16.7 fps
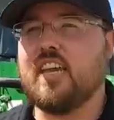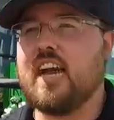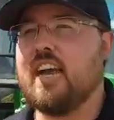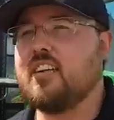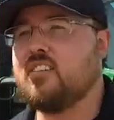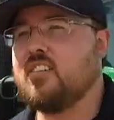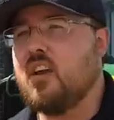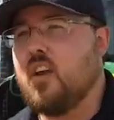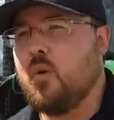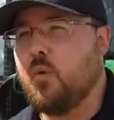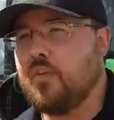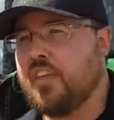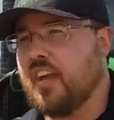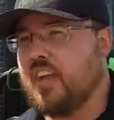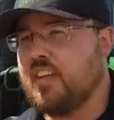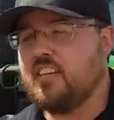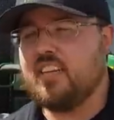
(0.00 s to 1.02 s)
guys, one
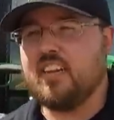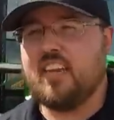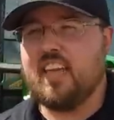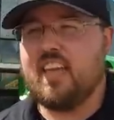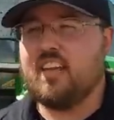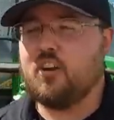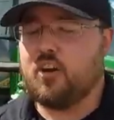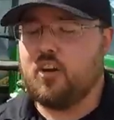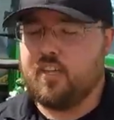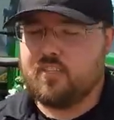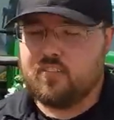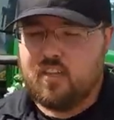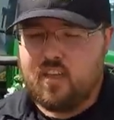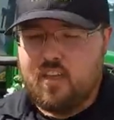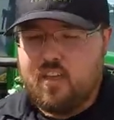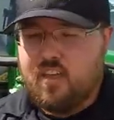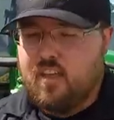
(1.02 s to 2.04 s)
thing I didn't hit on
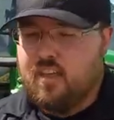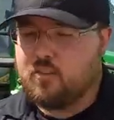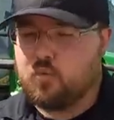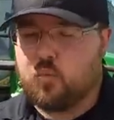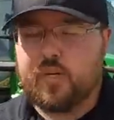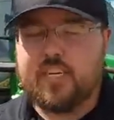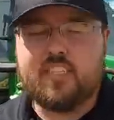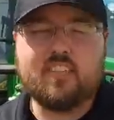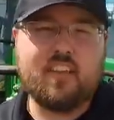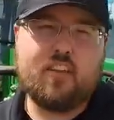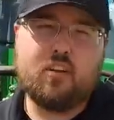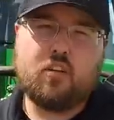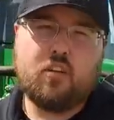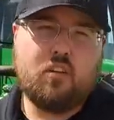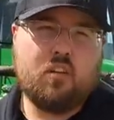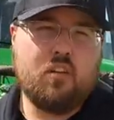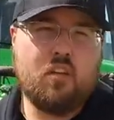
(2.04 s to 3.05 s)
is
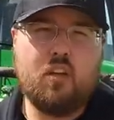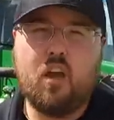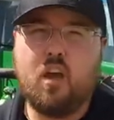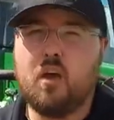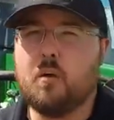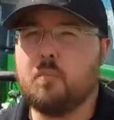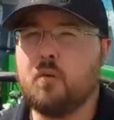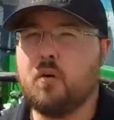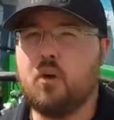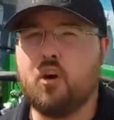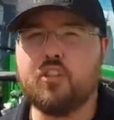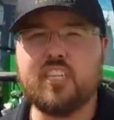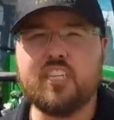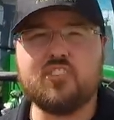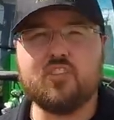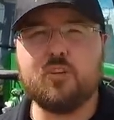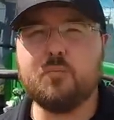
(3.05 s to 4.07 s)
resale. On
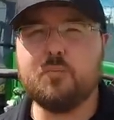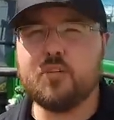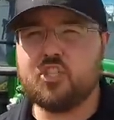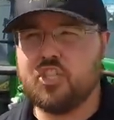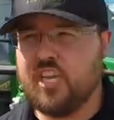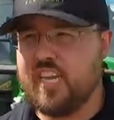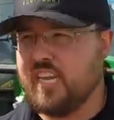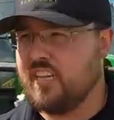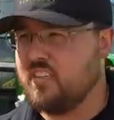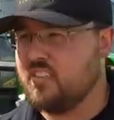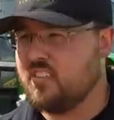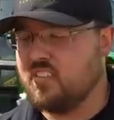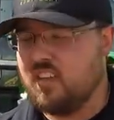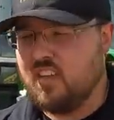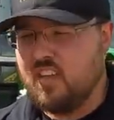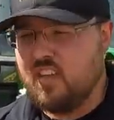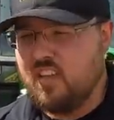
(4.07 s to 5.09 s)
these two
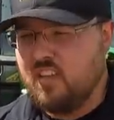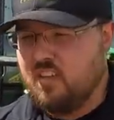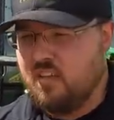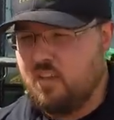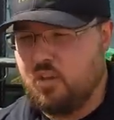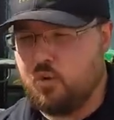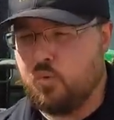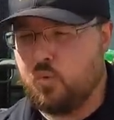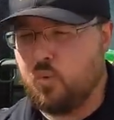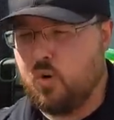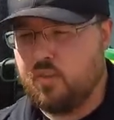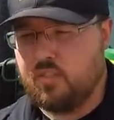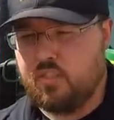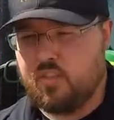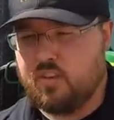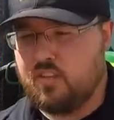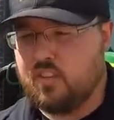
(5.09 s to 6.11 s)
machines,
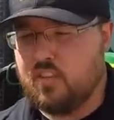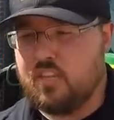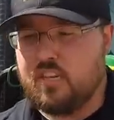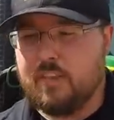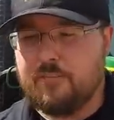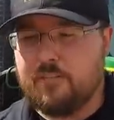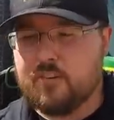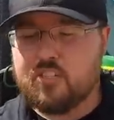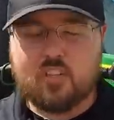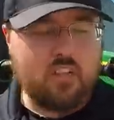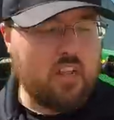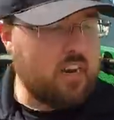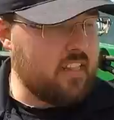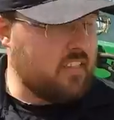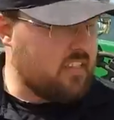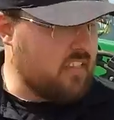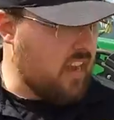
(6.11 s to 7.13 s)
the difference a
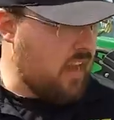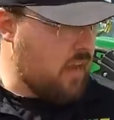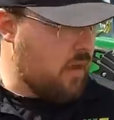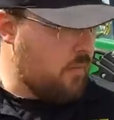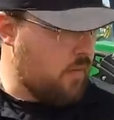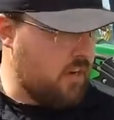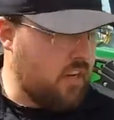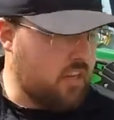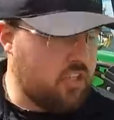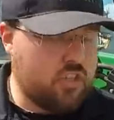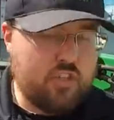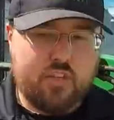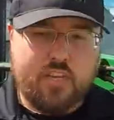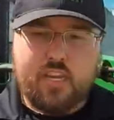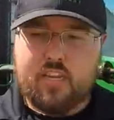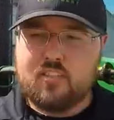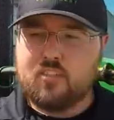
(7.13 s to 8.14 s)
lot of the time
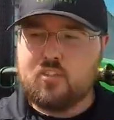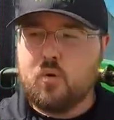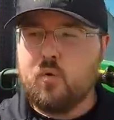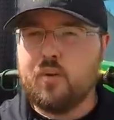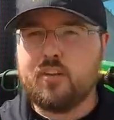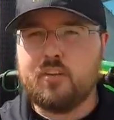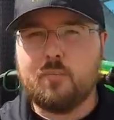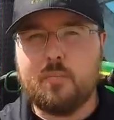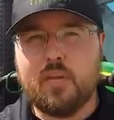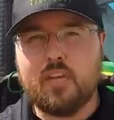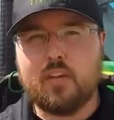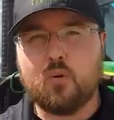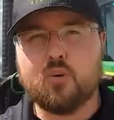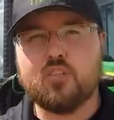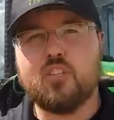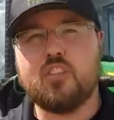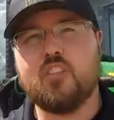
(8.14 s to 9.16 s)
initially is going to be, of
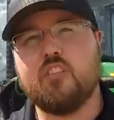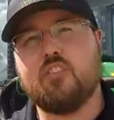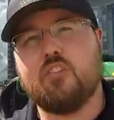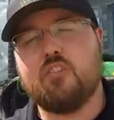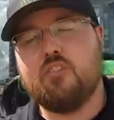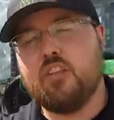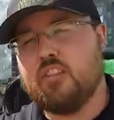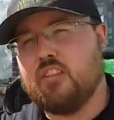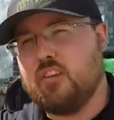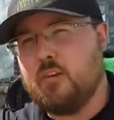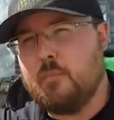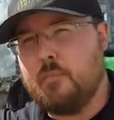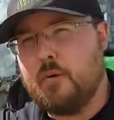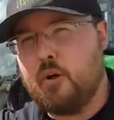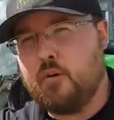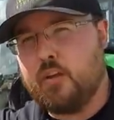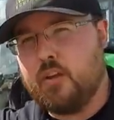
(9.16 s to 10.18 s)
course, that the
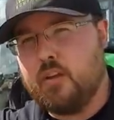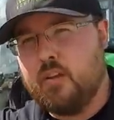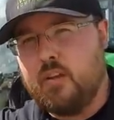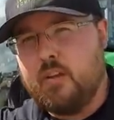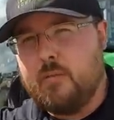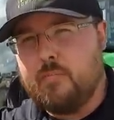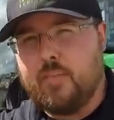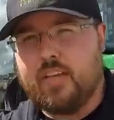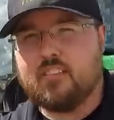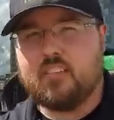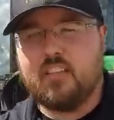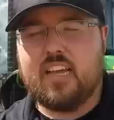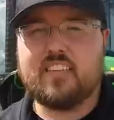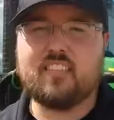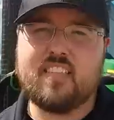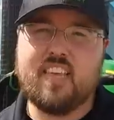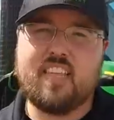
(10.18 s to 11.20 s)
Kubota is
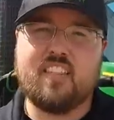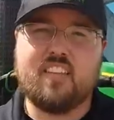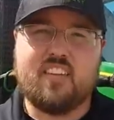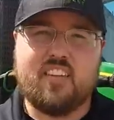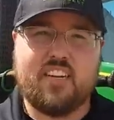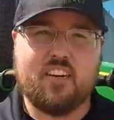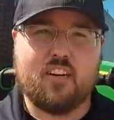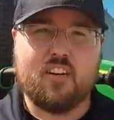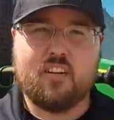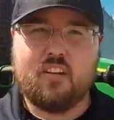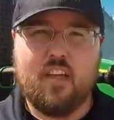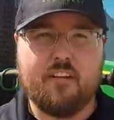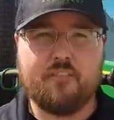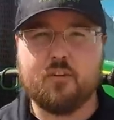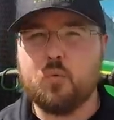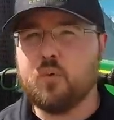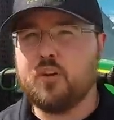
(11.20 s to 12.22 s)
less than the Deere.
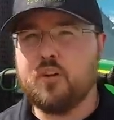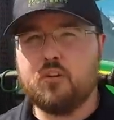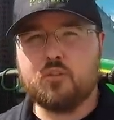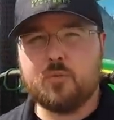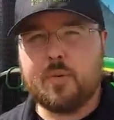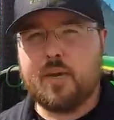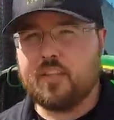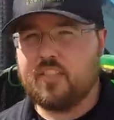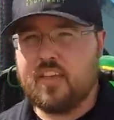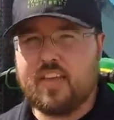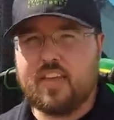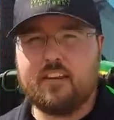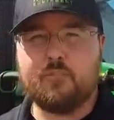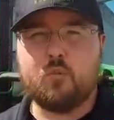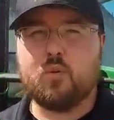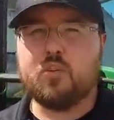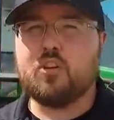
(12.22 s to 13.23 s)
Everyone knows about that,
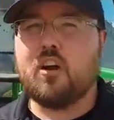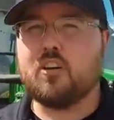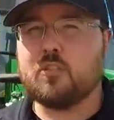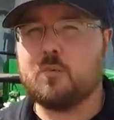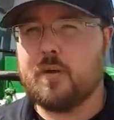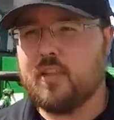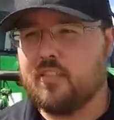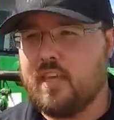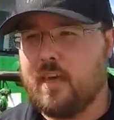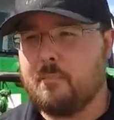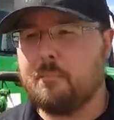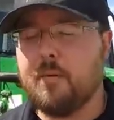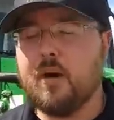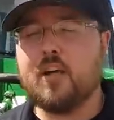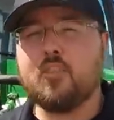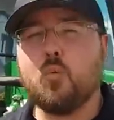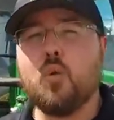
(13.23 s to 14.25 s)
everyone talks about that.
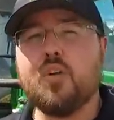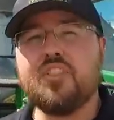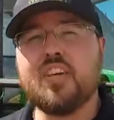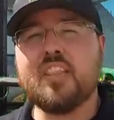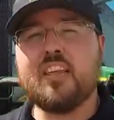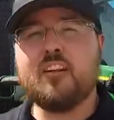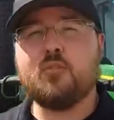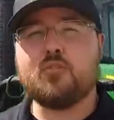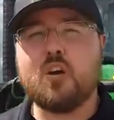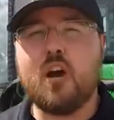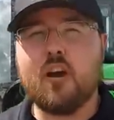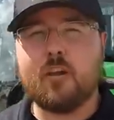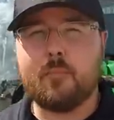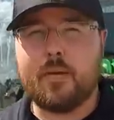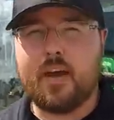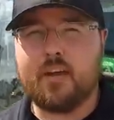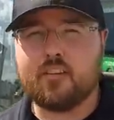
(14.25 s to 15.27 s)
But the one thing they don't
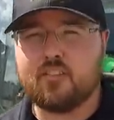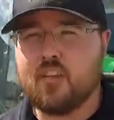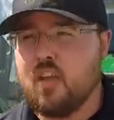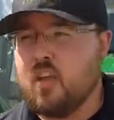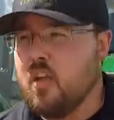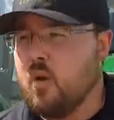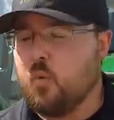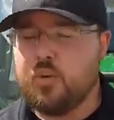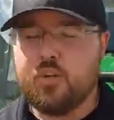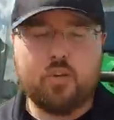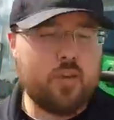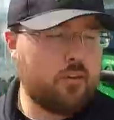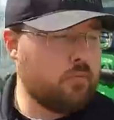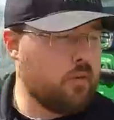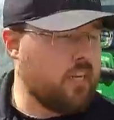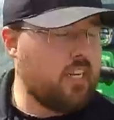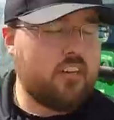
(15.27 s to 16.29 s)
talk about is when you
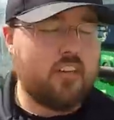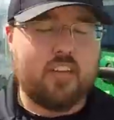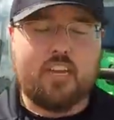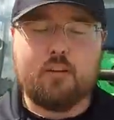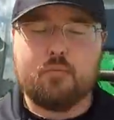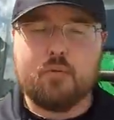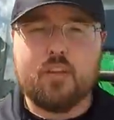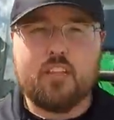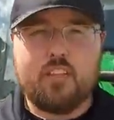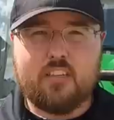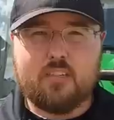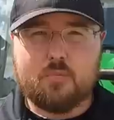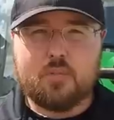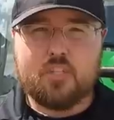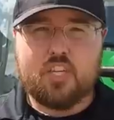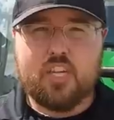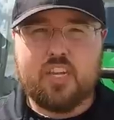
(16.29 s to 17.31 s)
get ready to get rid of
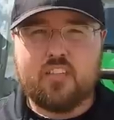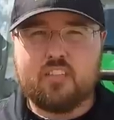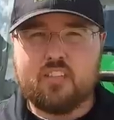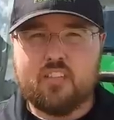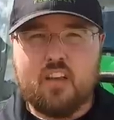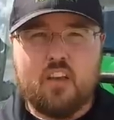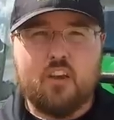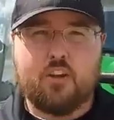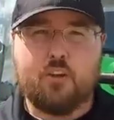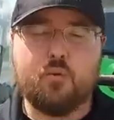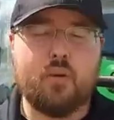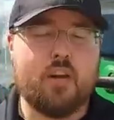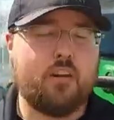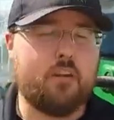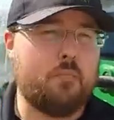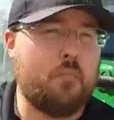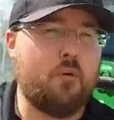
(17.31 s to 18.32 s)
these machines, you're
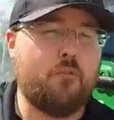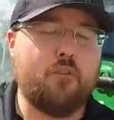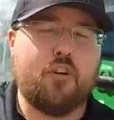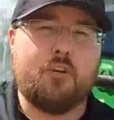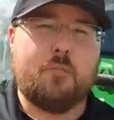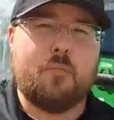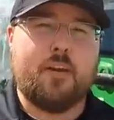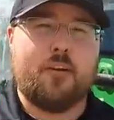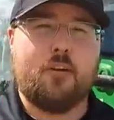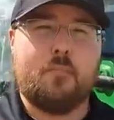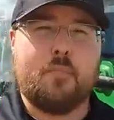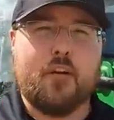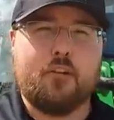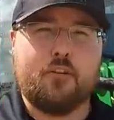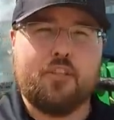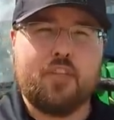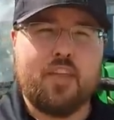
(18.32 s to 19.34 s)
ready to move on to bigger and
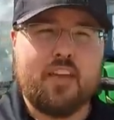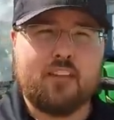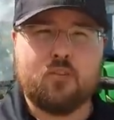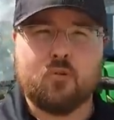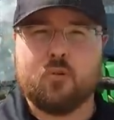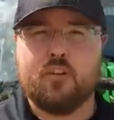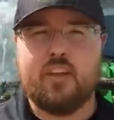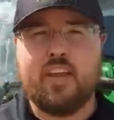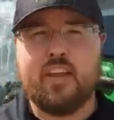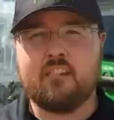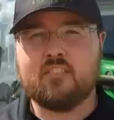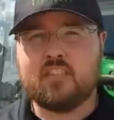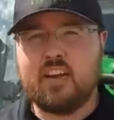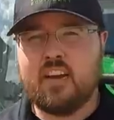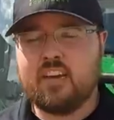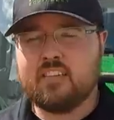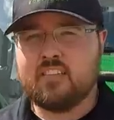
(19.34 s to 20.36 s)
better things or to
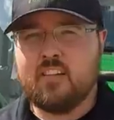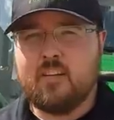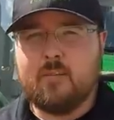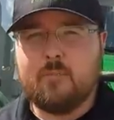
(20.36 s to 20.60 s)
downsize,